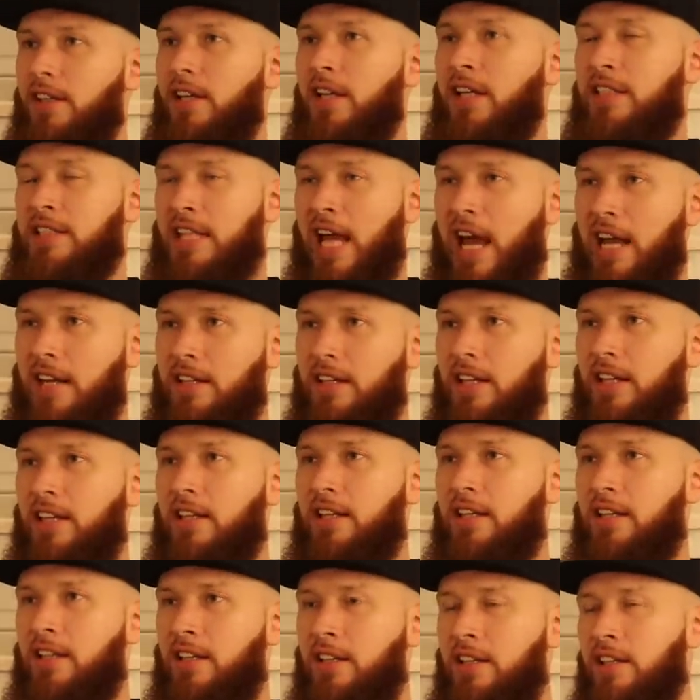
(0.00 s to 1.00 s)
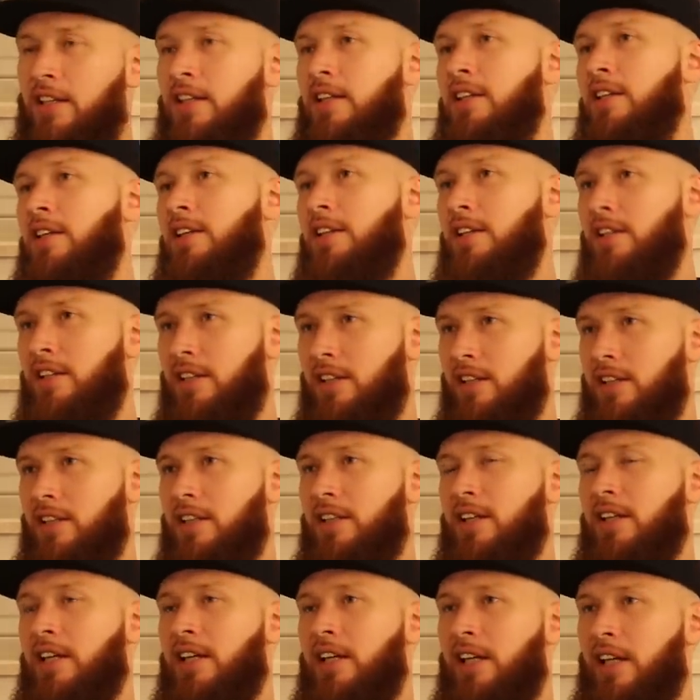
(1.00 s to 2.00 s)
Exactly. both basketball players.
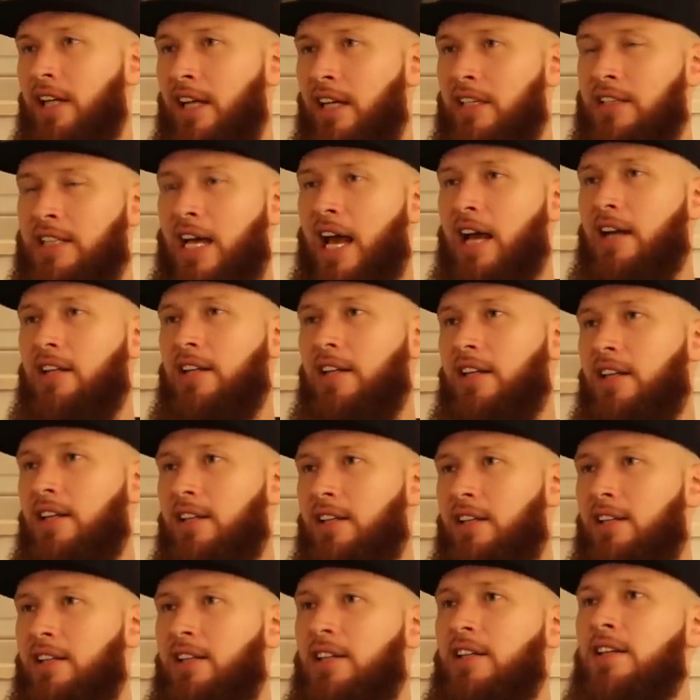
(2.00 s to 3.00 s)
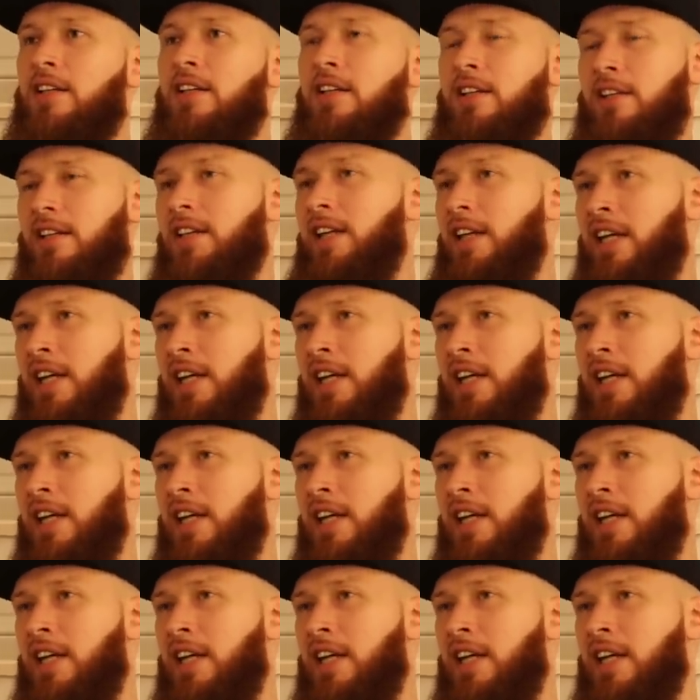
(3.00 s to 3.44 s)
Exactly. Oh, okay, great.